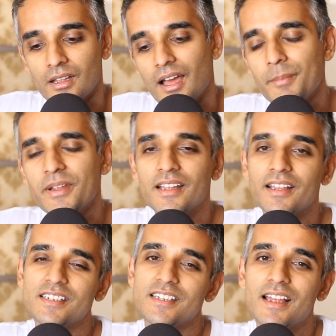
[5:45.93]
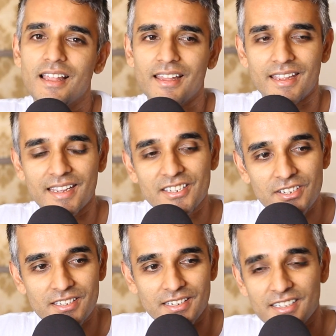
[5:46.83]
I mean, it's not like, it's
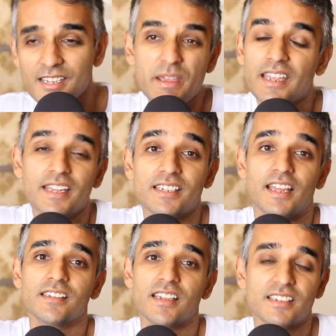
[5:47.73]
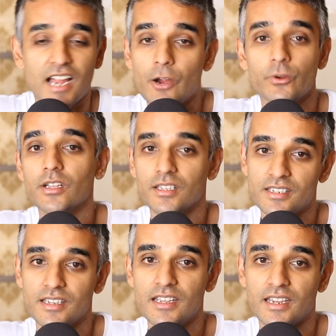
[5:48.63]
just, it doesn't make any sense. It's not
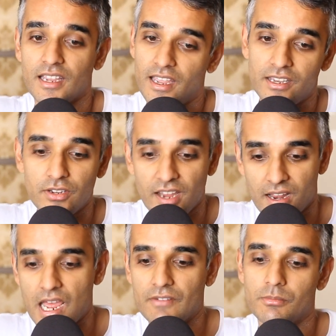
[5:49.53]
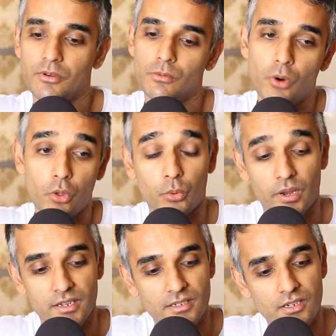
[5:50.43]
realistic and you can't have it both
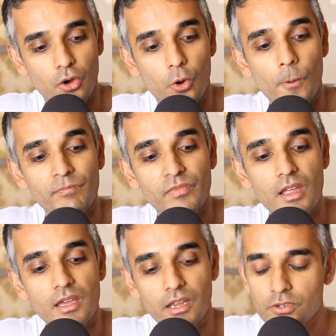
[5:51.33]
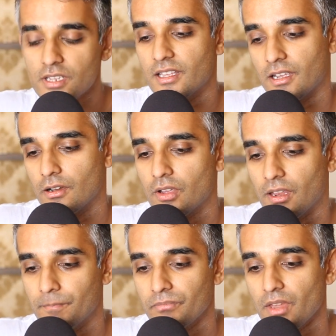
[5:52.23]
ways. So here's the thing.
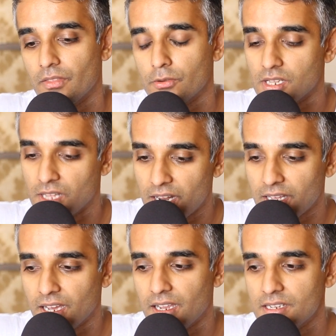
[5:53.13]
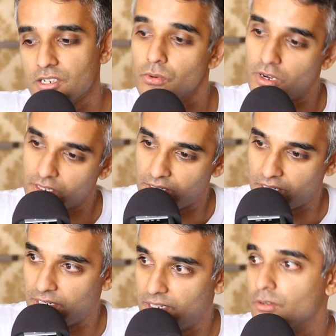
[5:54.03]
Okay. There's a lot of guys who are
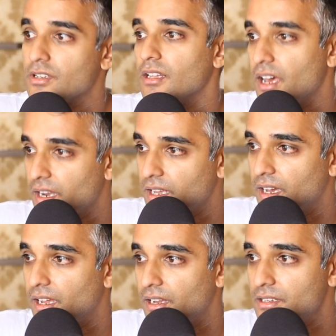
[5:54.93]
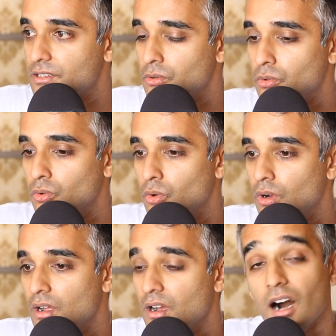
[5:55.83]
clingy. There's a lot of guys who,
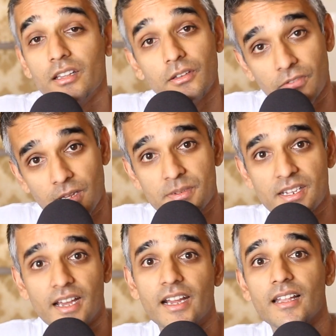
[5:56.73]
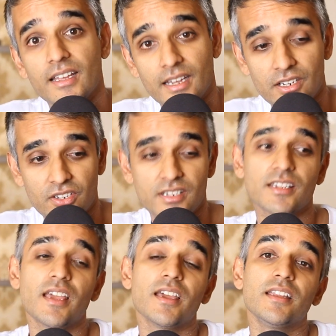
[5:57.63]
on the flip side, like I just
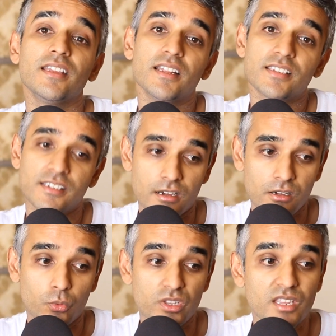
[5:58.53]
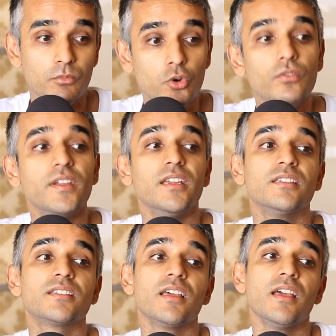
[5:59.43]
said, get stuck with the
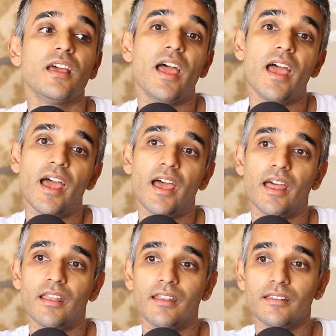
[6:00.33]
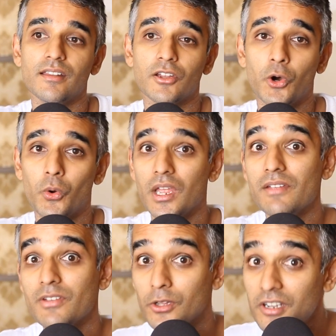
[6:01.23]
movies. And, you know,
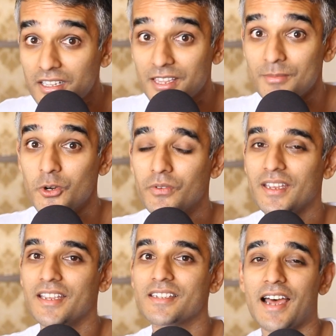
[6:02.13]
if you look at the movies,